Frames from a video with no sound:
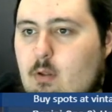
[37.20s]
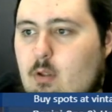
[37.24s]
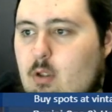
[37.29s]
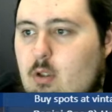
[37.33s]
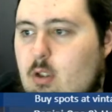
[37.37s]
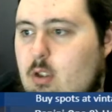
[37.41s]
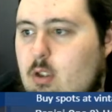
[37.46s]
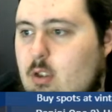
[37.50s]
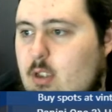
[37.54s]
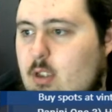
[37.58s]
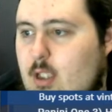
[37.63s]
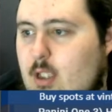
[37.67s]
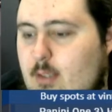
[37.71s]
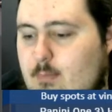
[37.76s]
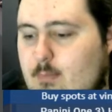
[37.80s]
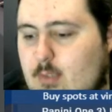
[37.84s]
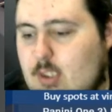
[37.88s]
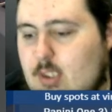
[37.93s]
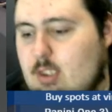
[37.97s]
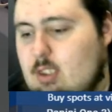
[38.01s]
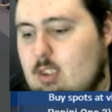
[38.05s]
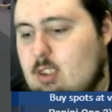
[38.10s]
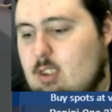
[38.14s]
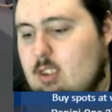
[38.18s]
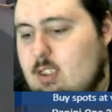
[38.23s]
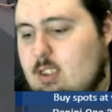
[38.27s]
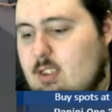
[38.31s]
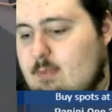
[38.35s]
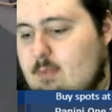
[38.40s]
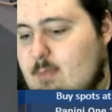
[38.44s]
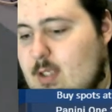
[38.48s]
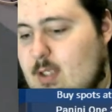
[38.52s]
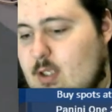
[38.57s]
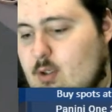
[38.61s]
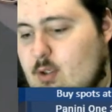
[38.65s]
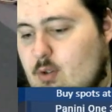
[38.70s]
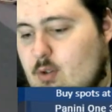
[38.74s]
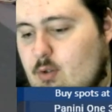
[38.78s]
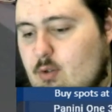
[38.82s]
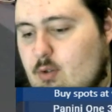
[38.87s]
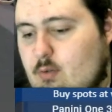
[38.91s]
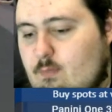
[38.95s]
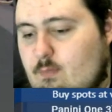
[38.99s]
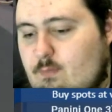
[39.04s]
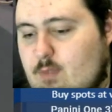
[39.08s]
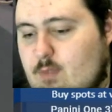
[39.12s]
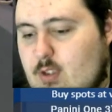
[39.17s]
Let me email
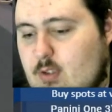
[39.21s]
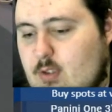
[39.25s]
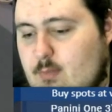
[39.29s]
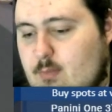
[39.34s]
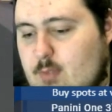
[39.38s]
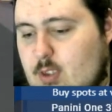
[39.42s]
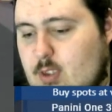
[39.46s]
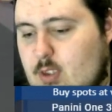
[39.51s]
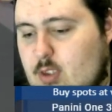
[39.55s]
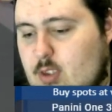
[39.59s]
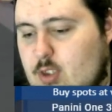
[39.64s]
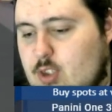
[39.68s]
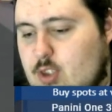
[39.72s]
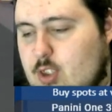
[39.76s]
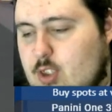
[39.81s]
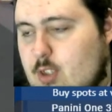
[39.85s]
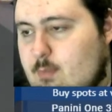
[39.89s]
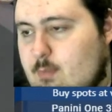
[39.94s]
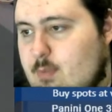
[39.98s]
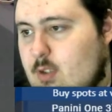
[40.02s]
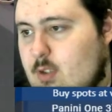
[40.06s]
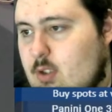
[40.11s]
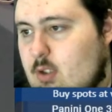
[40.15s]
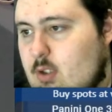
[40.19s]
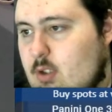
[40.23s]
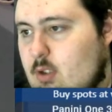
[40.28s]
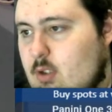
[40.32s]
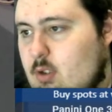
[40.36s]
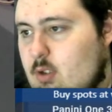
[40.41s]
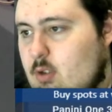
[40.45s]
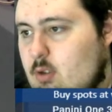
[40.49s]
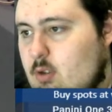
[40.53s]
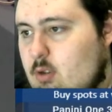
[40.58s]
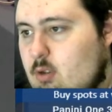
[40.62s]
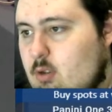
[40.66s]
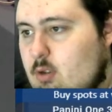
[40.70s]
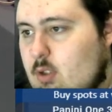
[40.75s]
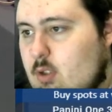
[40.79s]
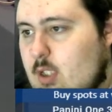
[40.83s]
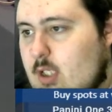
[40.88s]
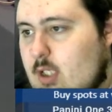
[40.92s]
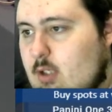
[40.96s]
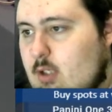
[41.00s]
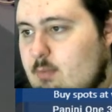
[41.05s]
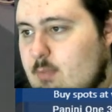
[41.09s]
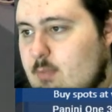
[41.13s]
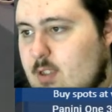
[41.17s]
VB Shipping and
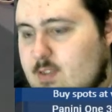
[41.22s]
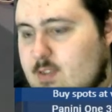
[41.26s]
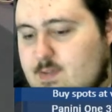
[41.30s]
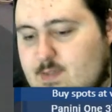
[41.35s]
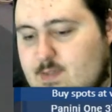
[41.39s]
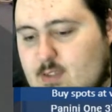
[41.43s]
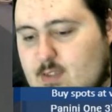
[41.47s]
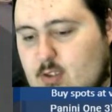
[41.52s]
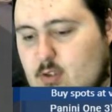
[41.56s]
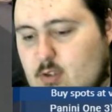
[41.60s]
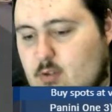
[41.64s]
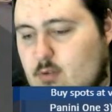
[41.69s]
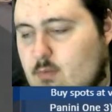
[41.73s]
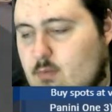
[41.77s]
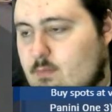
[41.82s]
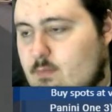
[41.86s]
myself.